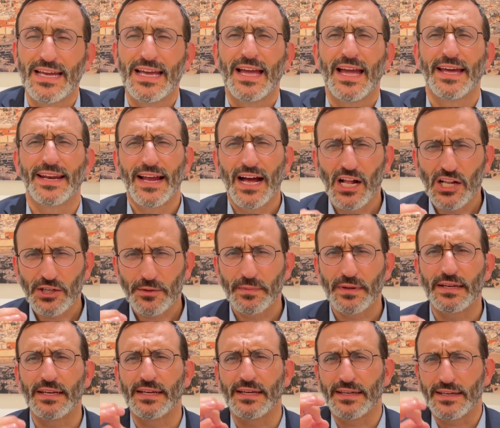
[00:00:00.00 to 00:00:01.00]
And
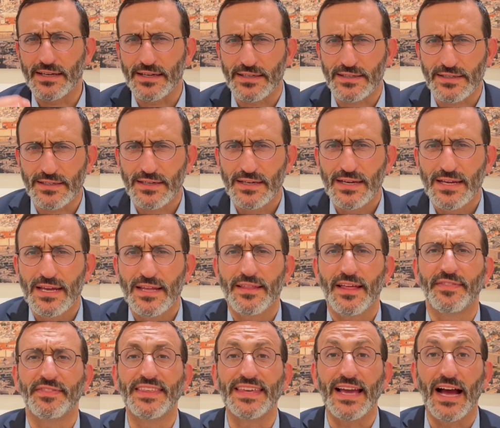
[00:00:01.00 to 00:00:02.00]
ultimately it is
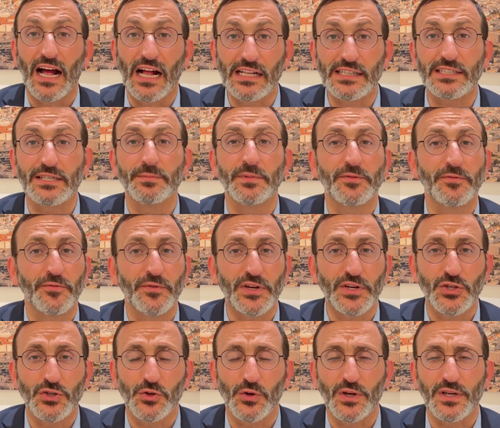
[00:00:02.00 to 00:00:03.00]
that the ultimate free
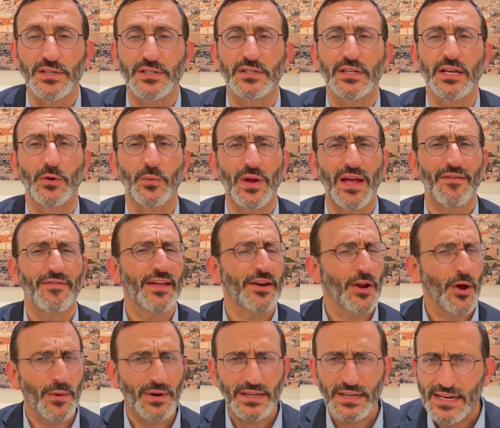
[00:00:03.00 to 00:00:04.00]
choice that we have, that no
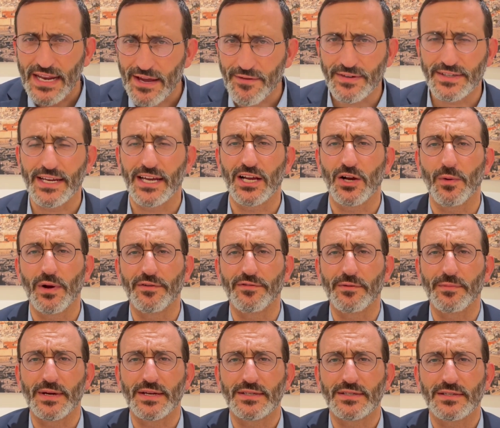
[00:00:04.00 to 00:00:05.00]
one can ever take away from
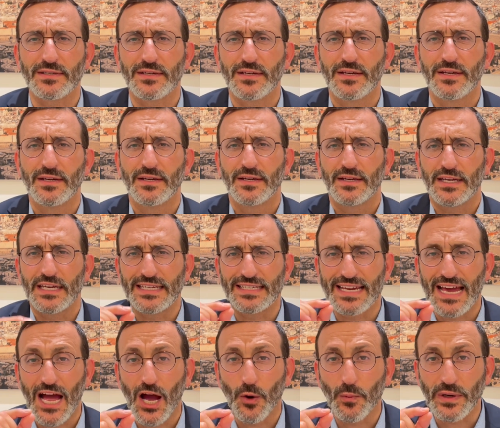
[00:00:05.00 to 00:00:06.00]
us, is
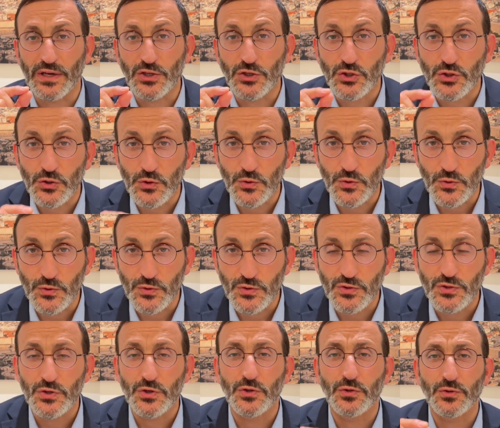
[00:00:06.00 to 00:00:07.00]
how we choose
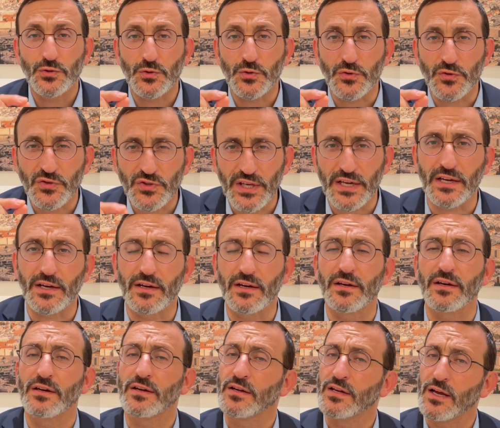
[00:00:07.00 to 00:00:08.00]
to think
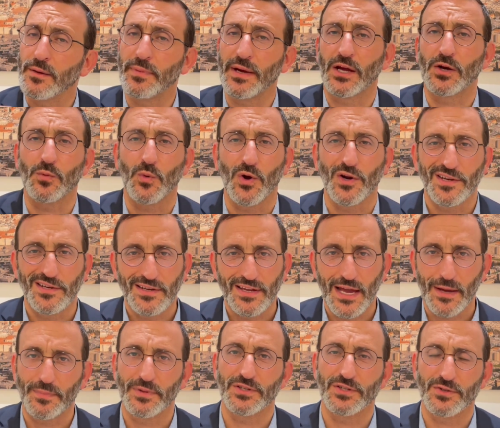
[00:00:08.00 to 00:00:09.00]
about what
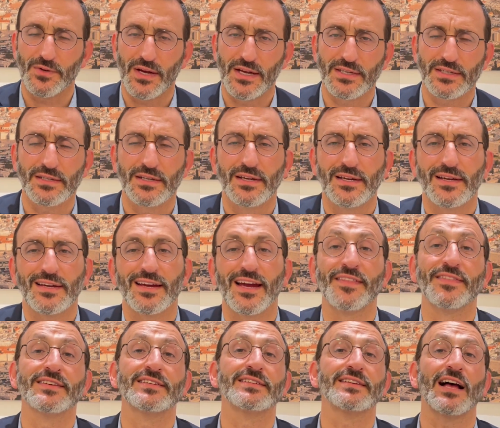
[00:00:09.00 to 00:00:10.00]
happens to us. And
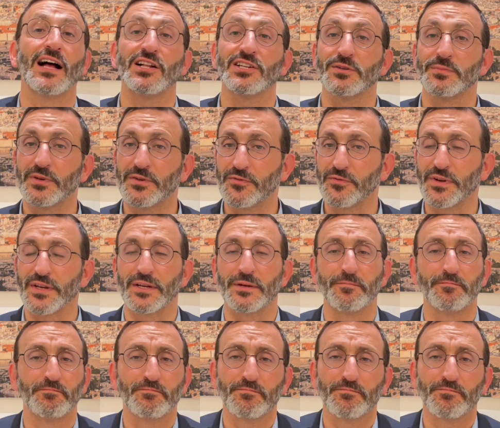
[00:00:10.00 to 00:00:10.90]
this is our ultimate freedom.